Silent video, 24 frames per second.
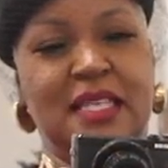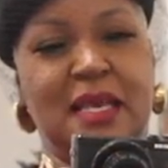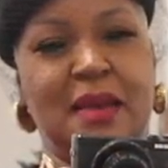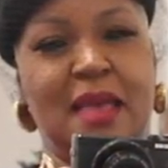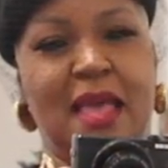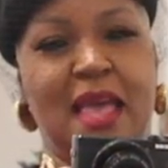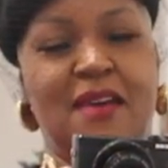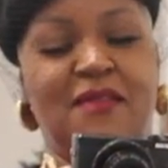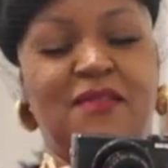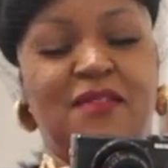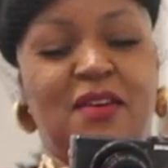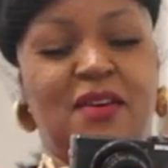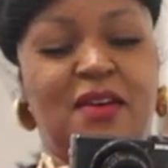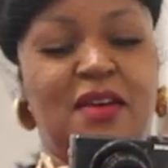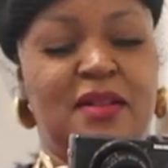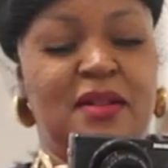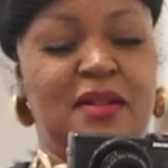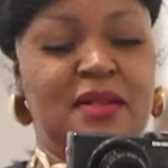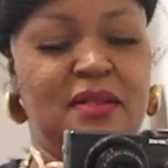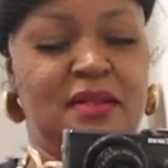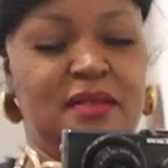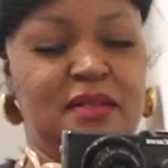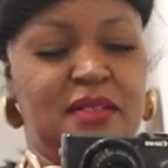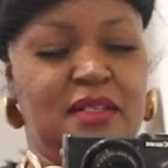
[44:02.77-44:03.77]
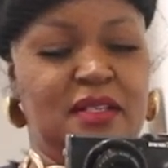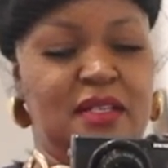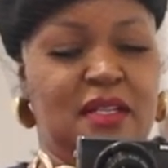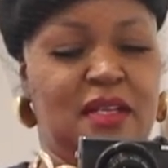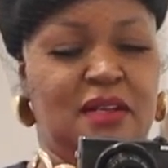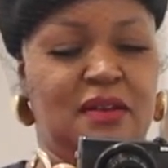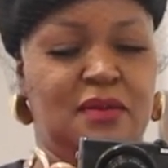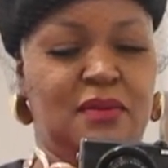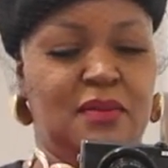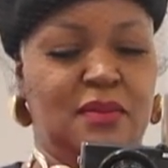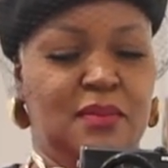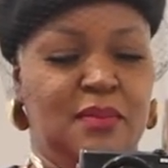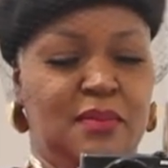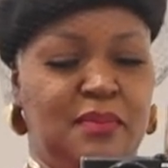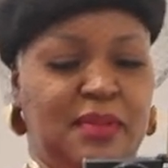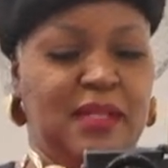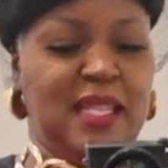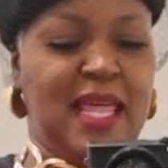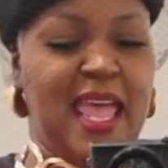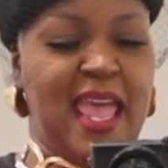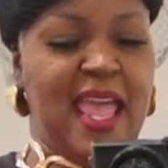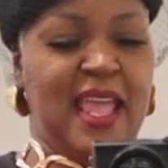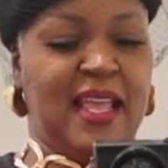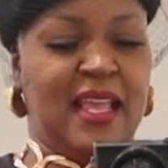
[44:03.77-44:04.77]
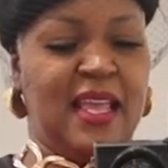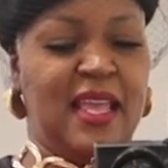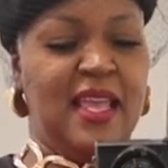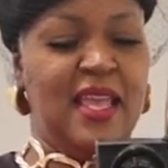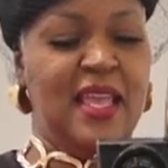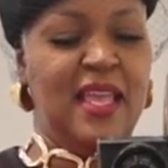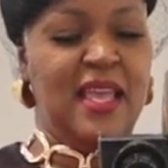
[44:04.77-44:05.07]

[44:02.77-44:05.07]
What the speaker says: I have on, you know, black,